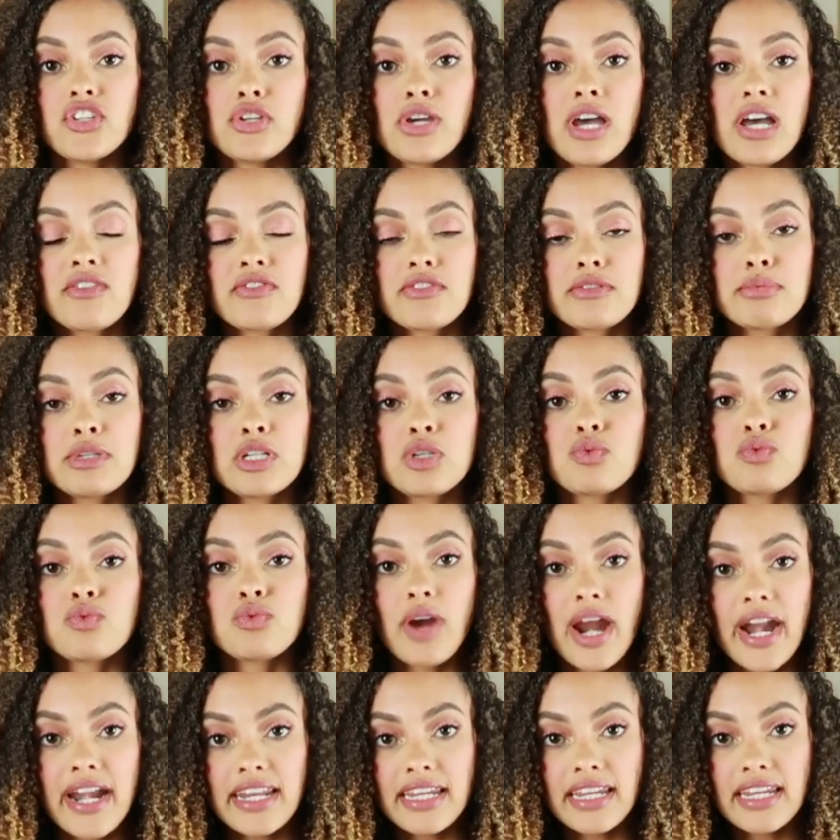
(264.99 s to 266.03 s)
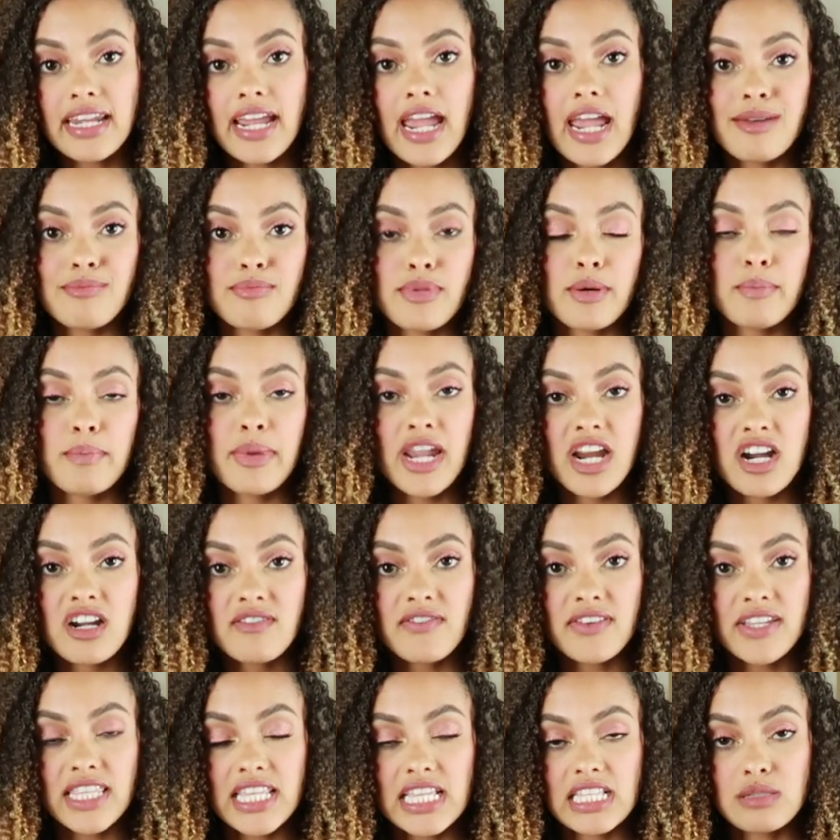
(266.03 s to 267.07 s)
You have to be ready and prepared
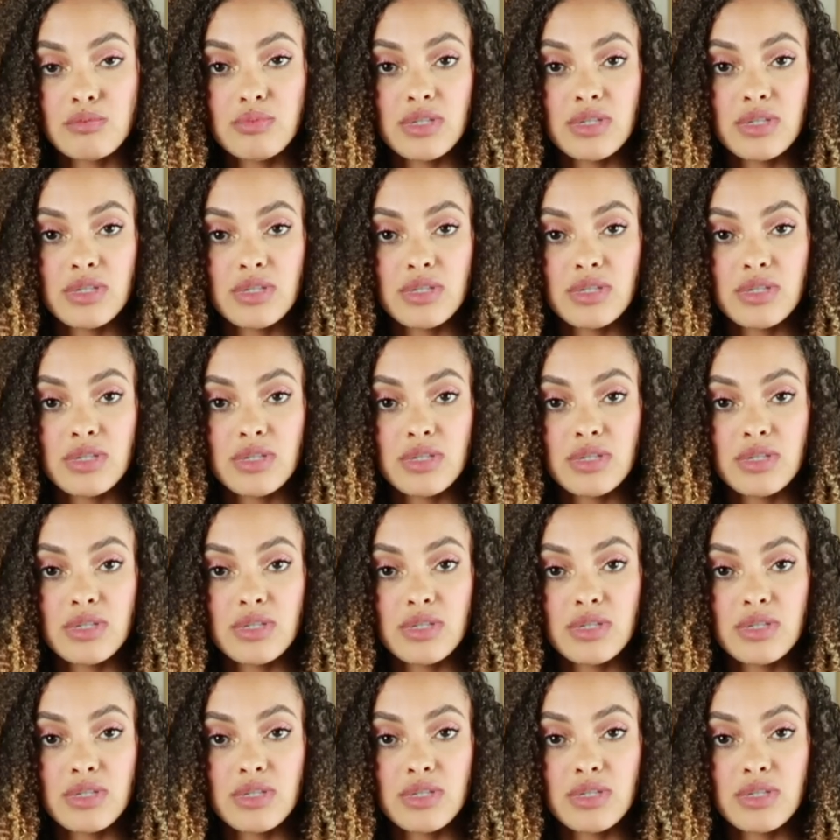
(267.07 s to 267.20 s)
for this,